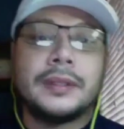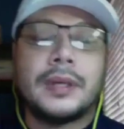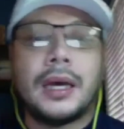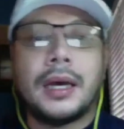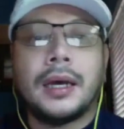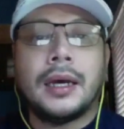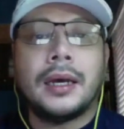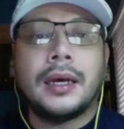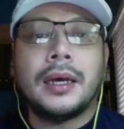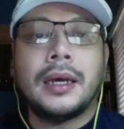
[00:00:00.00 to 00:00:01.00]

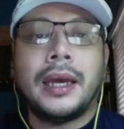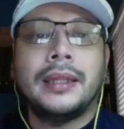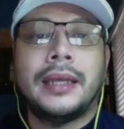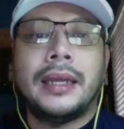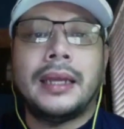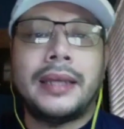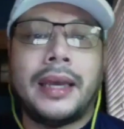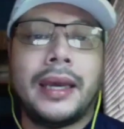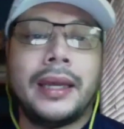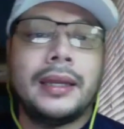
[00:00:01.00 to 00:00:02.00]
And then
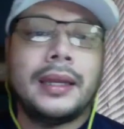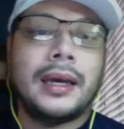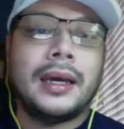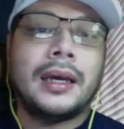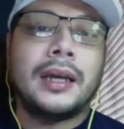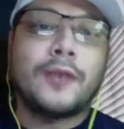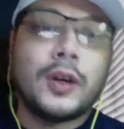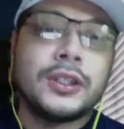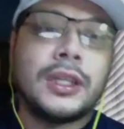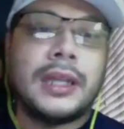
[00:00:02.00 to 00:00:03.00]
again,
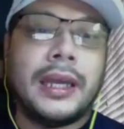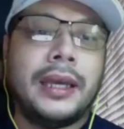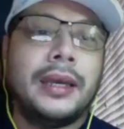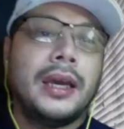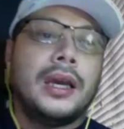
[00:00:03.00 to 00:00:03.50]
unfortunately,